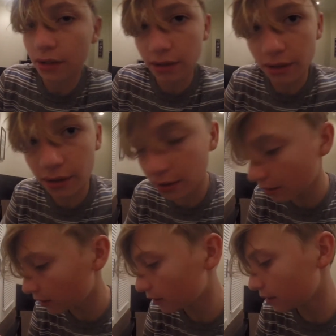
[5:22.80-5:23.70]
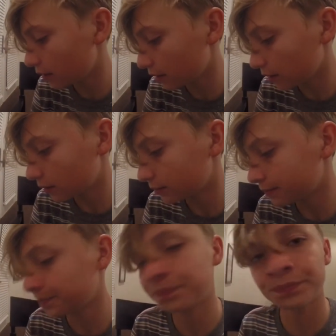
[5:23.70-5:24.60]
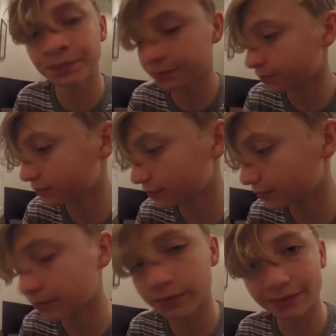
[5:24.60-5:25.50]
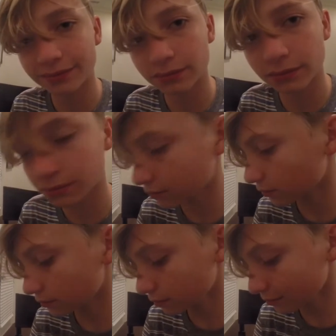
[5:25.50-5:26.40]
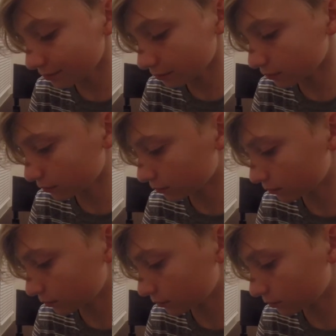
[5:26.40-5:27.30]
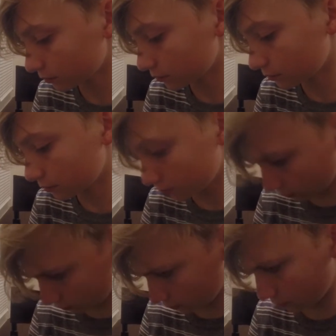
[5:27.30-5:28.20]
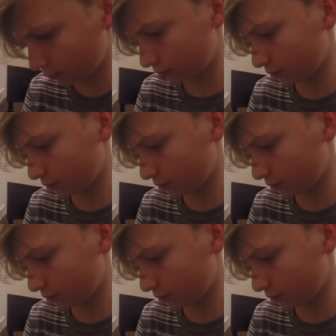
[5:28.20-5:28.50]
[no speech]